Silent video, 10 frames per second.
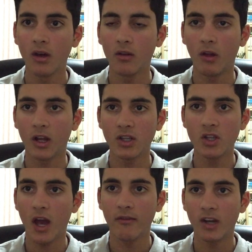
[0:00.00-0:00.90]
Like,
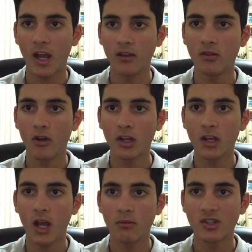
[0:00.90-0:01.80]
you have an 8:30
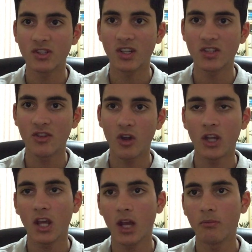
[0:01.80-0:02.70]
game and a
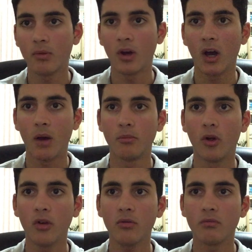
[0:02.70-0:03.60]
6:30 game, but
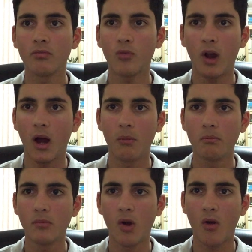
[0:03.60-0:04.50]

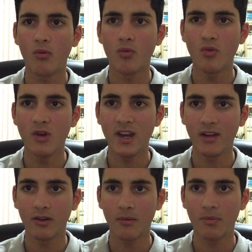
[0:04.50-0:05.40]
I'm not
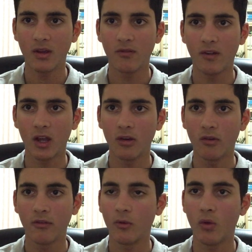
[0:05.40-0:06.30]
really a big fan
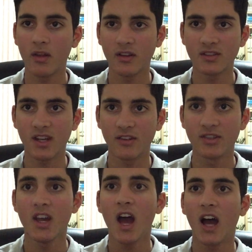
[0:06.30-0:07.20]
of the way that sounds.
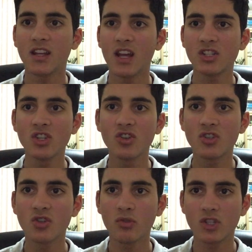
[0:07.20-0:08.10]
I guess you could do a